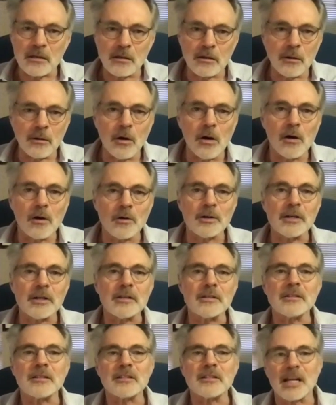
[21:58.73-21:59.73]

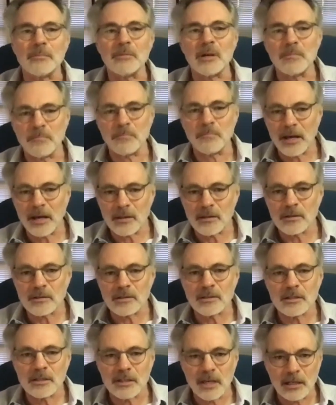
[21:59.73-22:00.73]
glorious summer by the
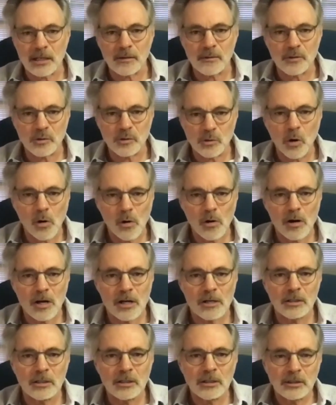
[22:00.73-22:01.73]
son of
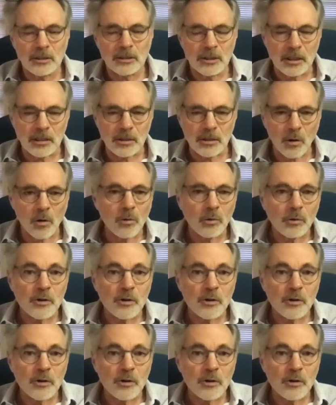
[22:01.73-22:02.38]
York. And all the